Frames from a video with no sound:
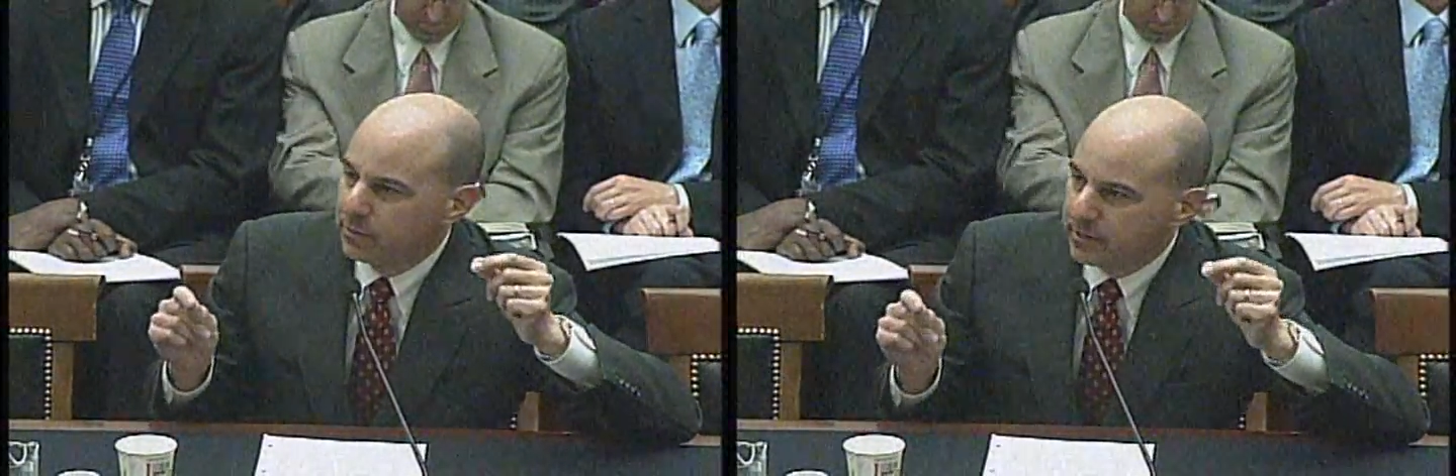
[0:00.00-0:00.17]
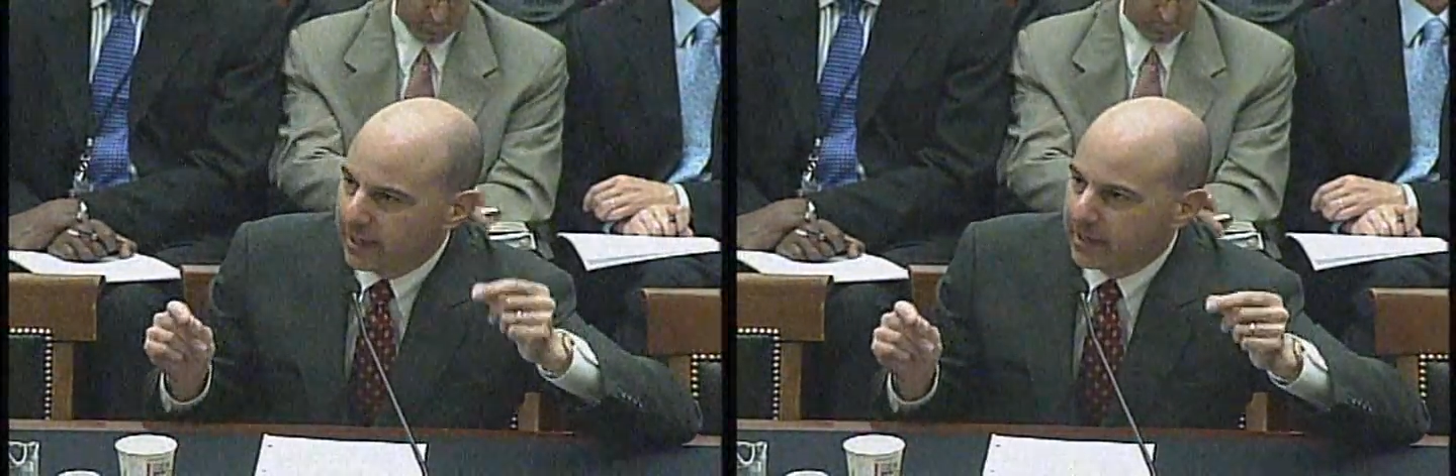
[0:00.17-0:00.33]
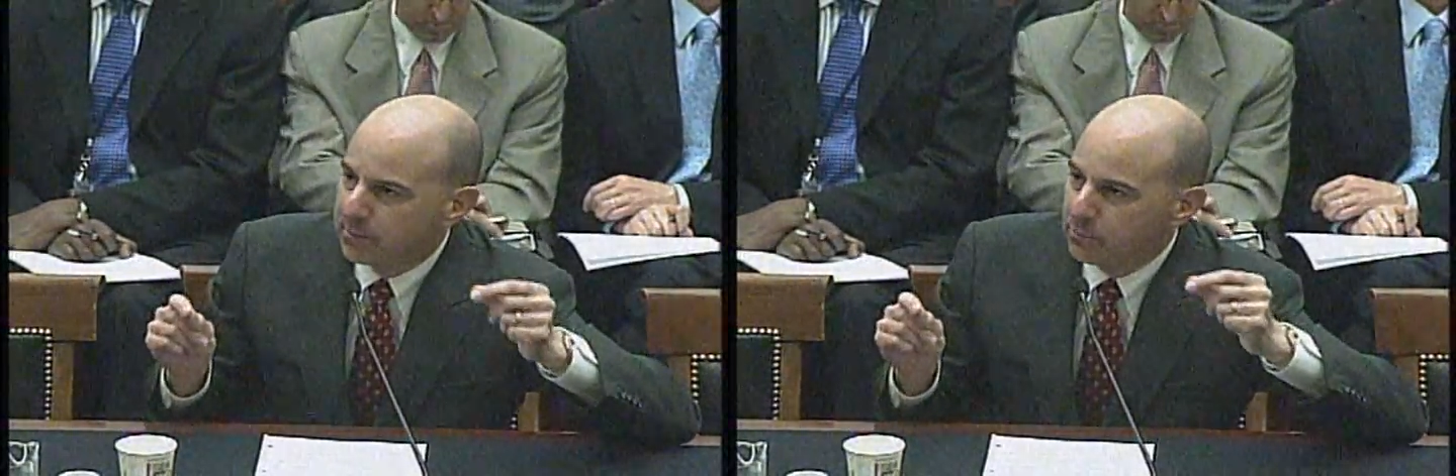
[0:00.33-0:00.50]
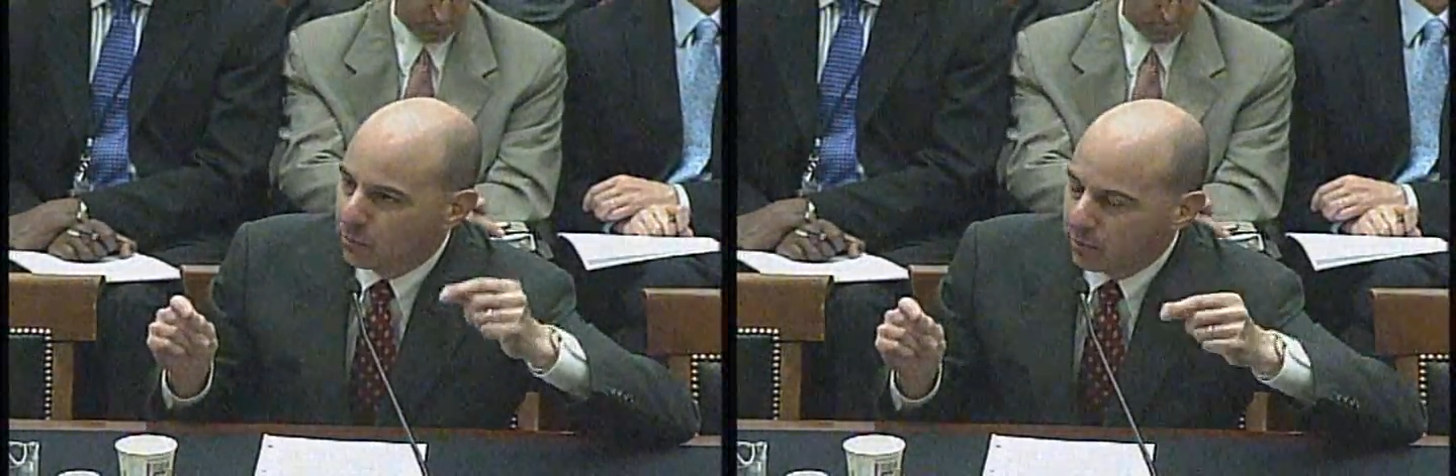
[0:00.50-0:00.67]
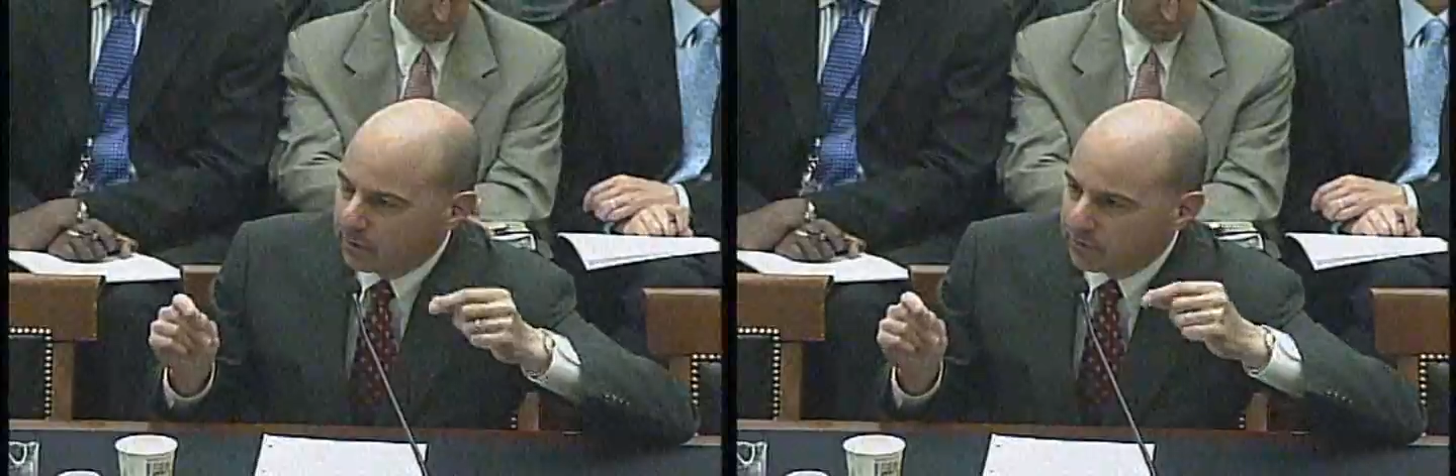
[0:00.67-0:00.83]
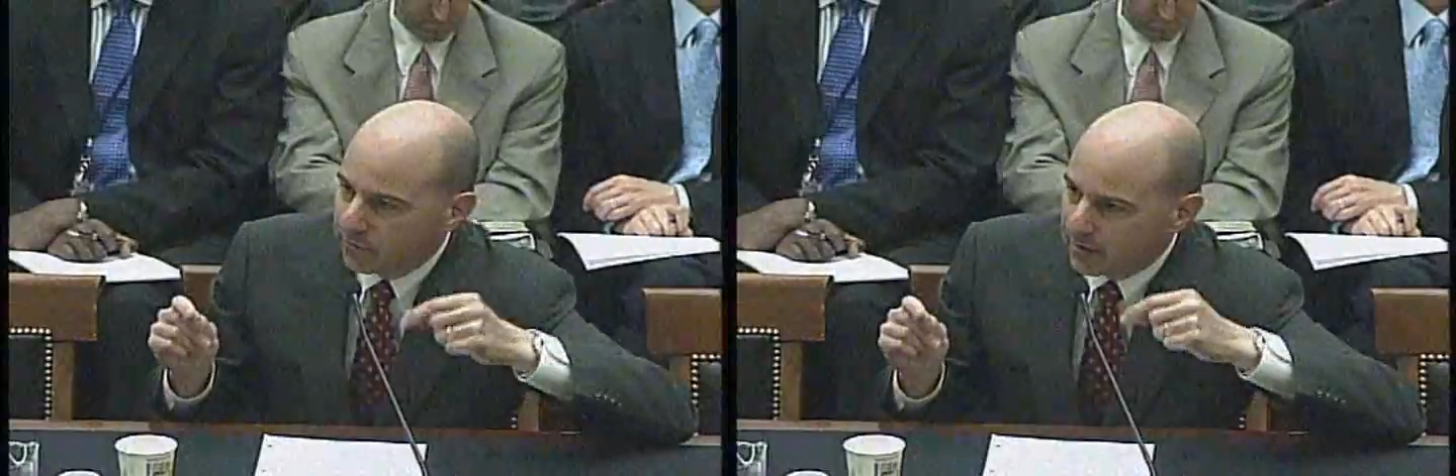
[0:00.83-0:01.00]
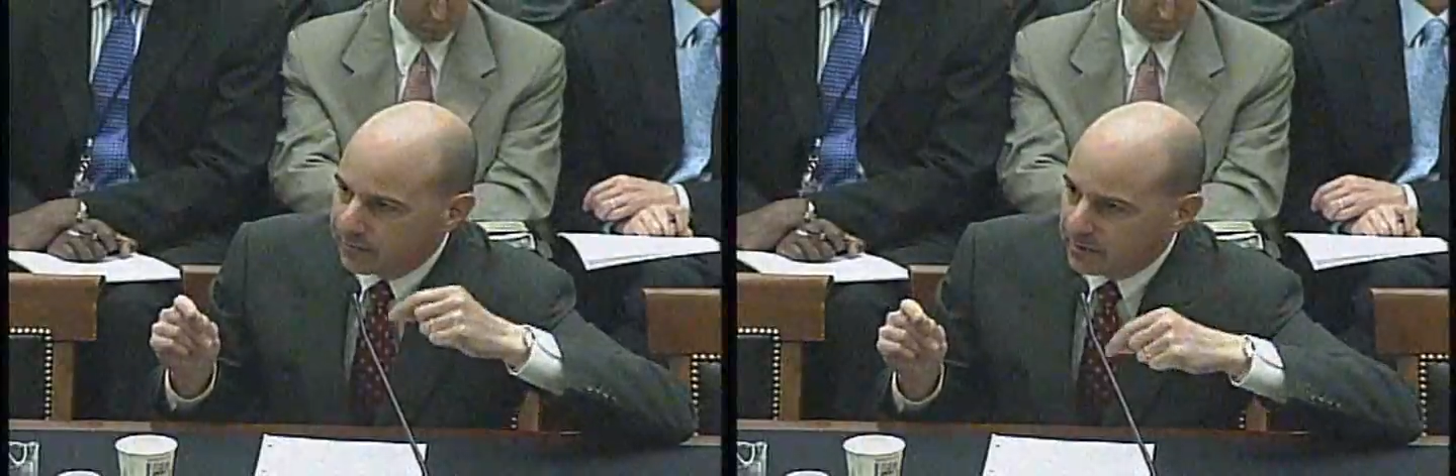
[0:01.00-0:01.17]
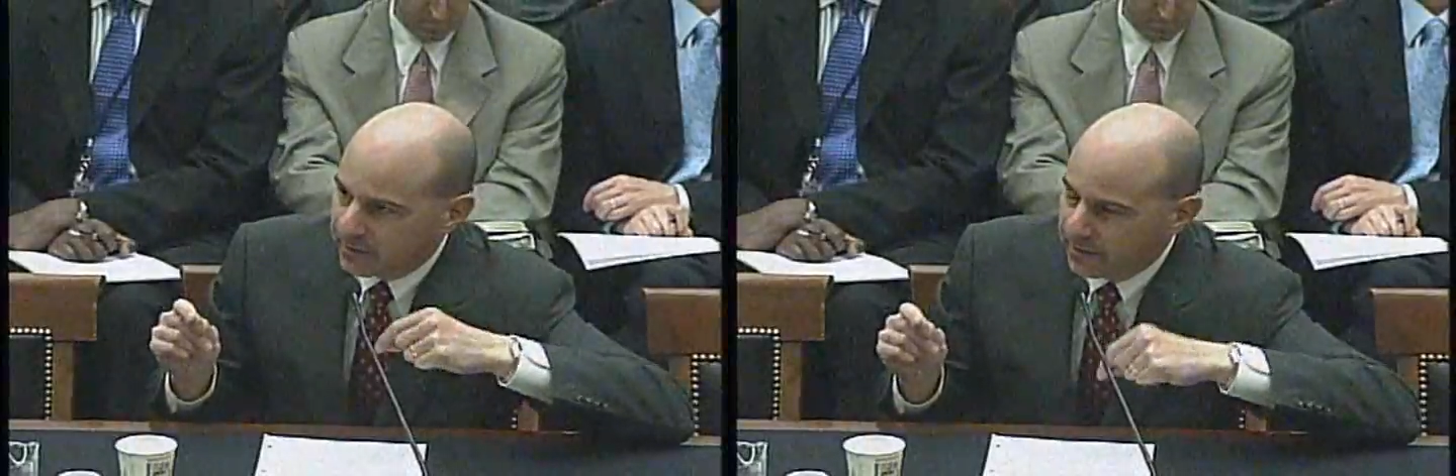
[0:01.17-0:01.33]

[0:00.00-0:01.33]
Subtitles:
who are getting more involved in